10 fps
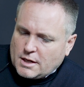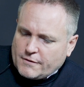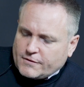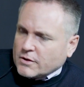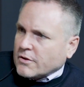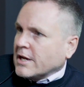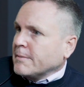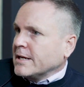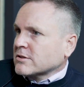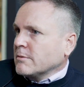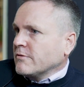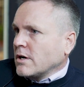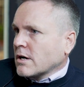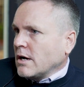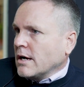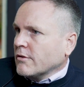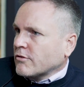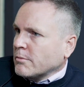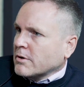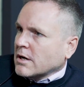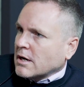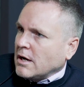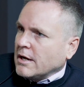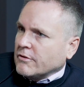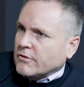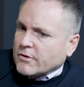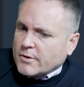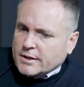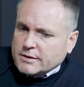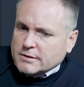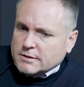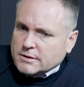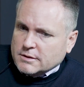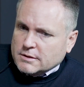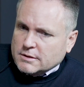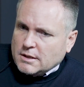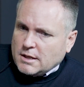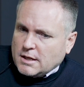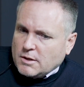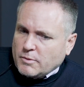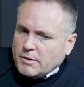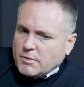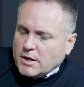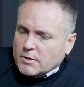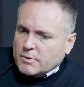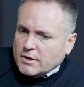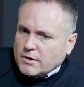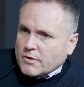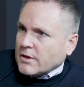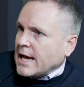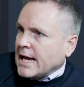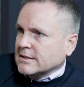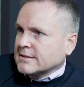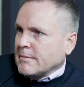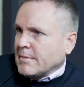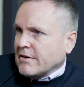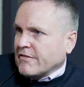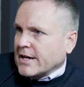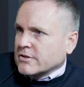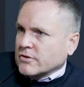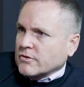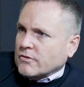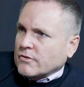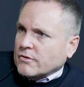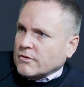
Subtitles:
I've got to think about some of our clients and what our clients are doing. We work with a lot of the handset manufacturers.